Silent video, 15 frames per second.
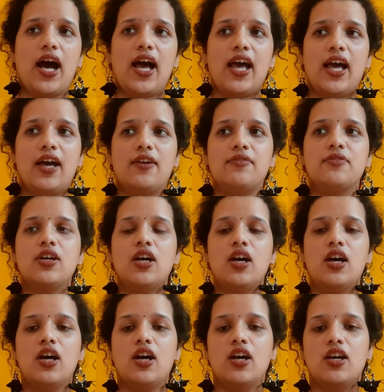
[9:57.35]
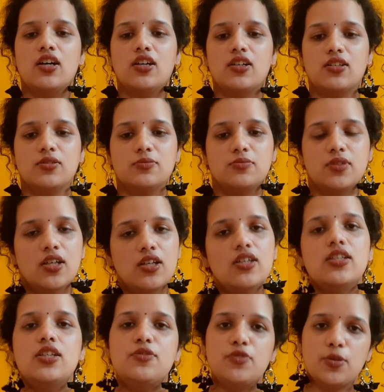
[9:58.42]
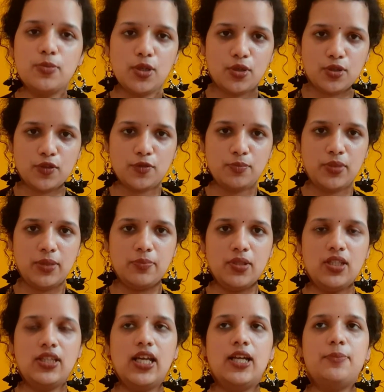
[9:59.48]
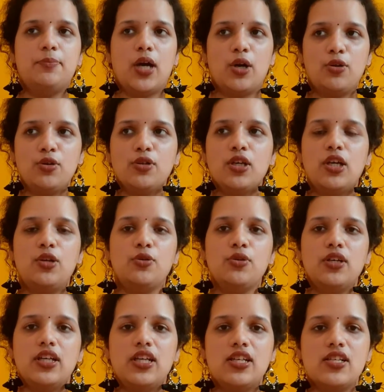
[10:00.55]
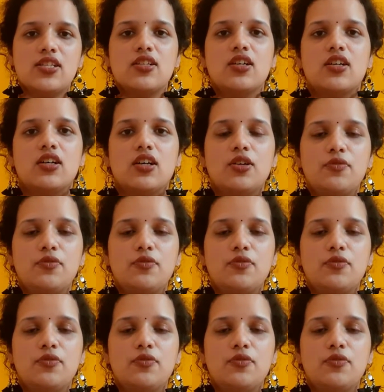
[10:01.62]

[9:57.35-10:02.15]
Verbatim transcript: I have uh, heard it from a lot of people that Paulo Coelho is a